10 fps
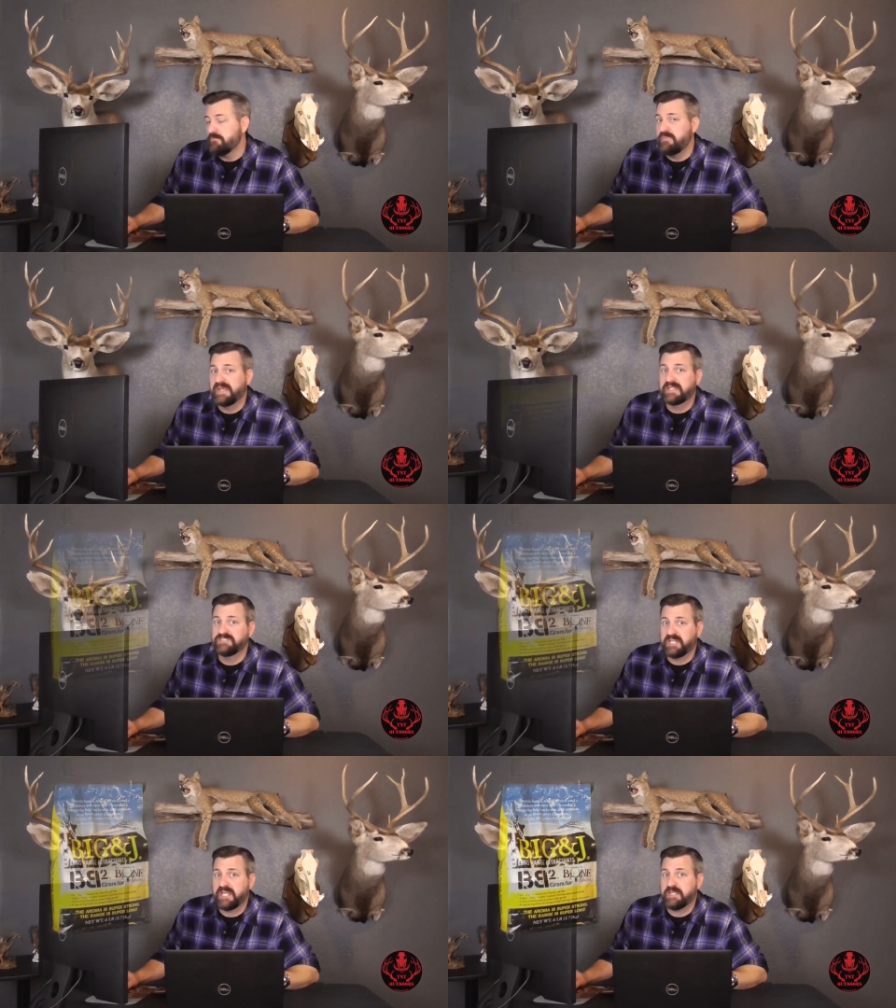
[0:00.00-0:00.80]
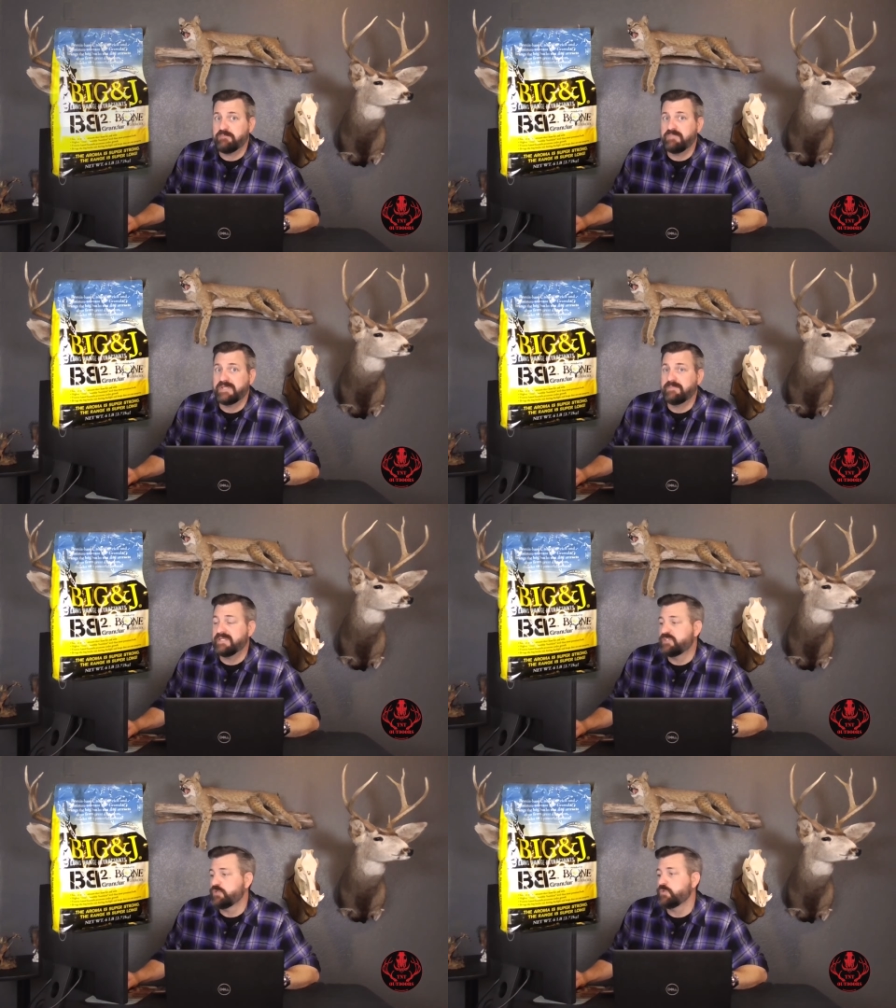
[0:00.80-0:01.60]
Big&J
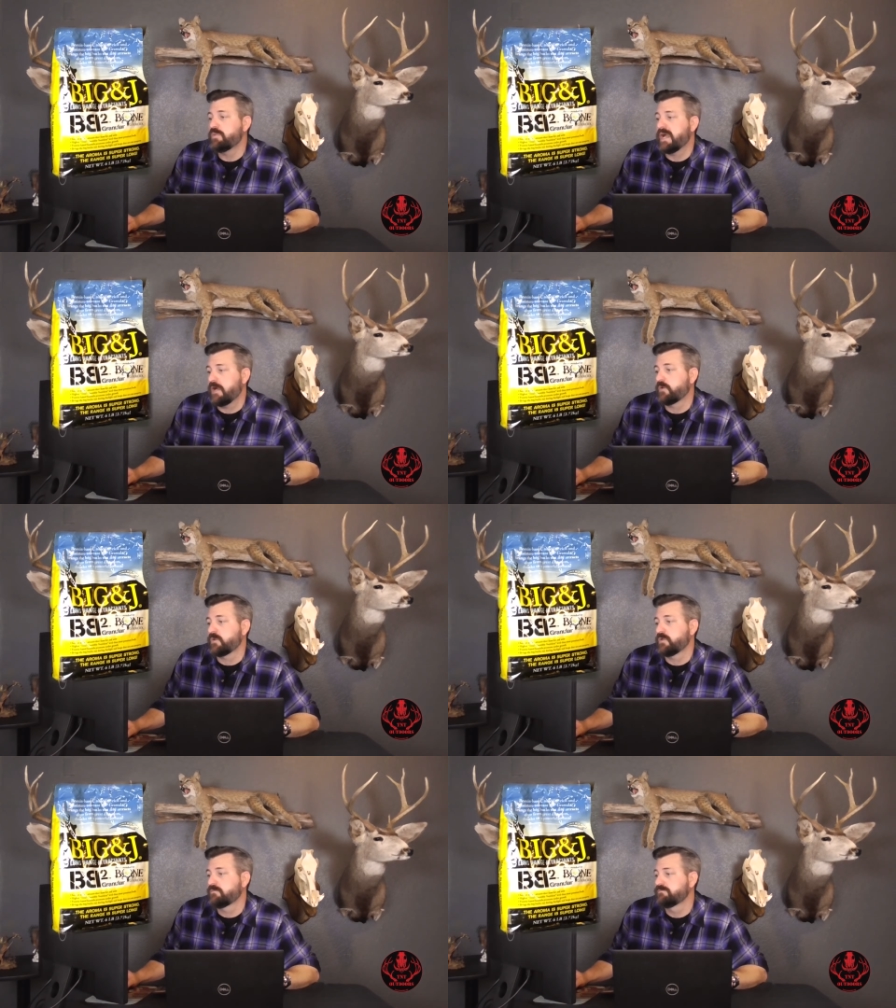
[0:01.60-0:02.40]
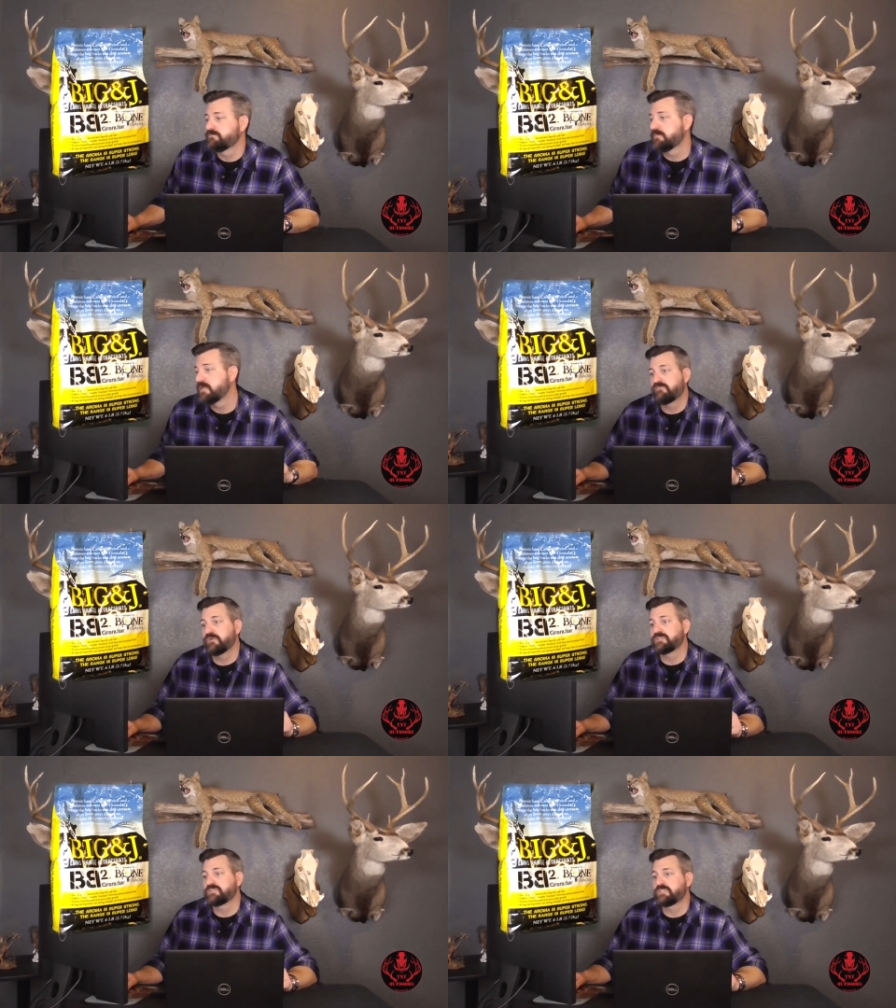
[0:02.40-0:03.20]
BB2 powder. The
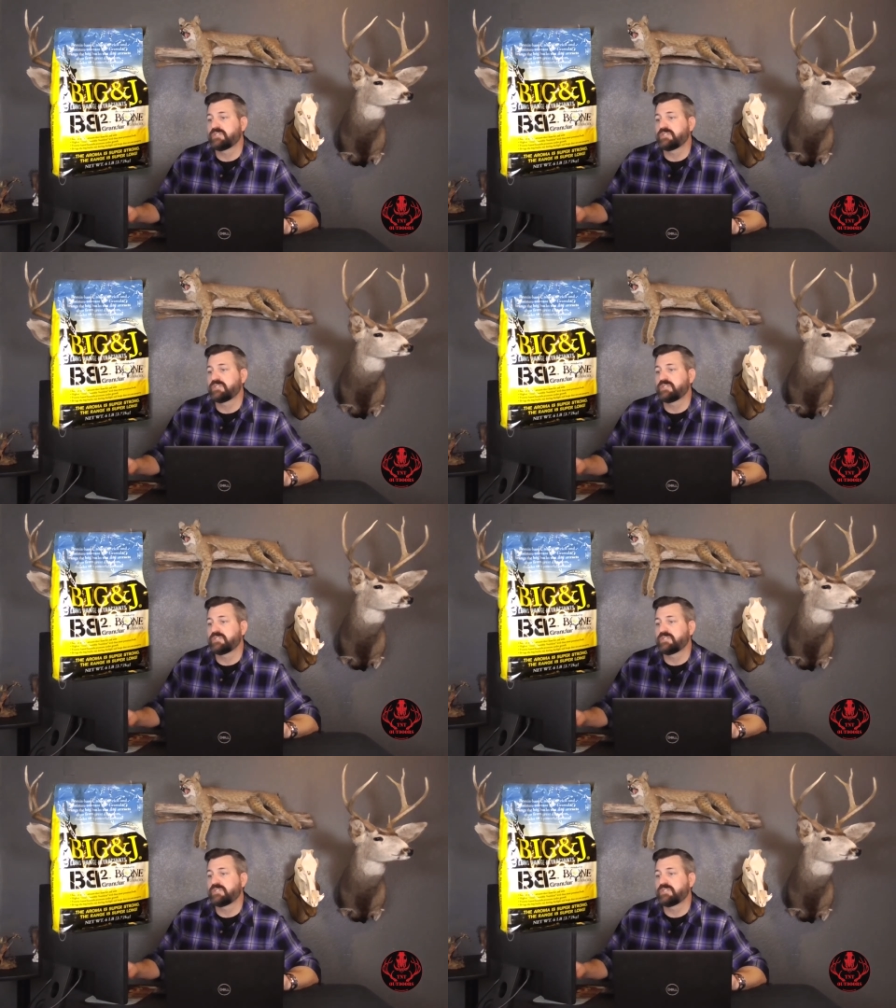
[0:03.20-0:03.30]
first